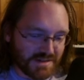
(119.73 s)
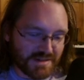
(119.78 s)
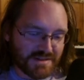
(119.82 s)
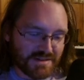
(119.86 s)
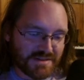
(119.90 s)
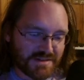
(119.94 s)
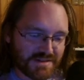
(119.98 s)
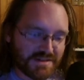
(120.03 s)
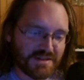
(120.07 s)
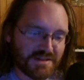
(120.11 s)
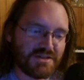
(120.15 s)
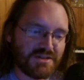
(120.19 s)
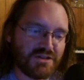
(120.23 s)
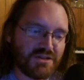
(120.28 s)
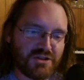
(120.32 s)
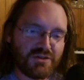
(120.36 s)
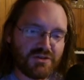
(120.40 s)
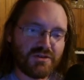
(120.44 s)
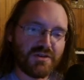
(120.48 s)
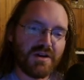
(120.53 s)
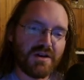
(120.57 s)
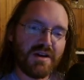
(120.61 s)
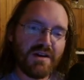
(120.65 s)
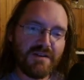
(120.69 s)
such a
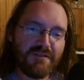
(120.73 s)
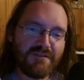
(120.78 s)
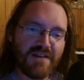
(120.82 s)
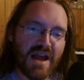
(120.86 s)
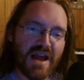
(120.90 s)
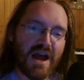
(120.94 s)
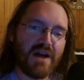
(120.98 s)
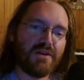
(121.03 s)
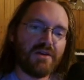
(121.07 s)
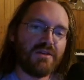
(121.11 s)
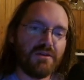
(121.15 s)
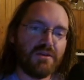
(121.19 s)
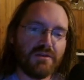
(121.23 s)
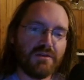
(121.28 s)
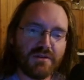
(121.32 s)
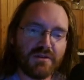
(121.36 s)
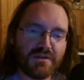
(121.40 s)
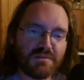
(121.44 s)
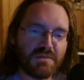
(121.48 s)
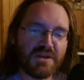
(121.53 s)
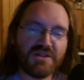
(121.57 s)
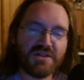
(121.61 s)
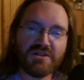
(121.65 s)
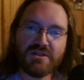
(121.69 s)
great value,
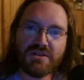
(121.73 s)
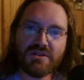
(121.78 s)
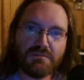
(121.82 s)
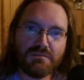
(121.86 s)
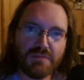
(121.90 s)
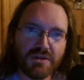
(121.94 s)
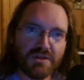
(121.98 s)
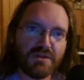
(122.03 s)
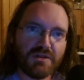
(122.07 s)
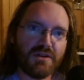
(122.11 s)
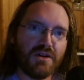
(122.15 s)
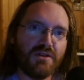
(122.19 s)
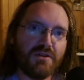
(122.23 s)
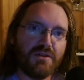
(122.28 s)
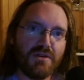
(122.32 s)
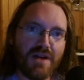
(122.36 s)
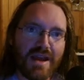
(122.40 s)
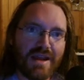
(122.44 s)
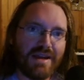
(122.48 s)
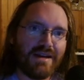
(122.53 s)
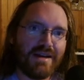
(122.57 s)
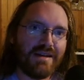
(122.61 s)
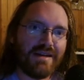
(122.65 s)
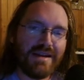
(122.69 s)
especially below
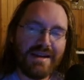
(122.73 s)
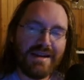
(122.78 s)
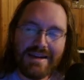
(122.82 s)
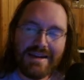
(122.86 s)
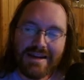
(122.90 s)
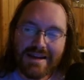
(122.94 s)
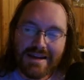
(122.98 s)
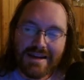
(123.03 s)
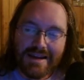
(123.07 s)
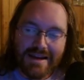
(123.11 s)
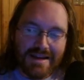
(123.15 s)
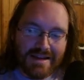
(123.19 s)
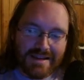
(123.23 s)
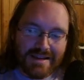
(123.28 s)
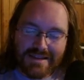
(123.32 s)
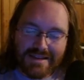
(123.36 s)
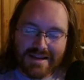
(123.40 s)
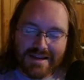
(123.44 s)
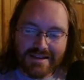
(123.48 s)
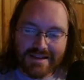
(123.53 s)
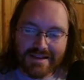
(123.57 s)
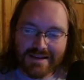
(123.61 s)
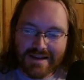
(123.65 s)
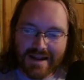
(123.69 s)
80,
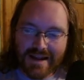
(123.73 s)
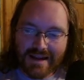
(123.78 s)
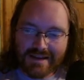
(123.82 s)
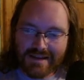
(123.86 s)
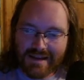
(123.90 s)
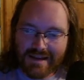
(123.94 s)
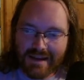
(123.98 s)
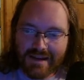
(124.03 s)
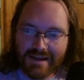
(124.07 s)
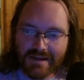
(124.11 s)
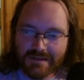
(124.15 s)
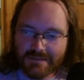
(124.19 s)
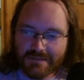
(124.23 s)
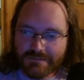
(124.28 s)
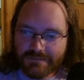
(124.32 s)
that like I can't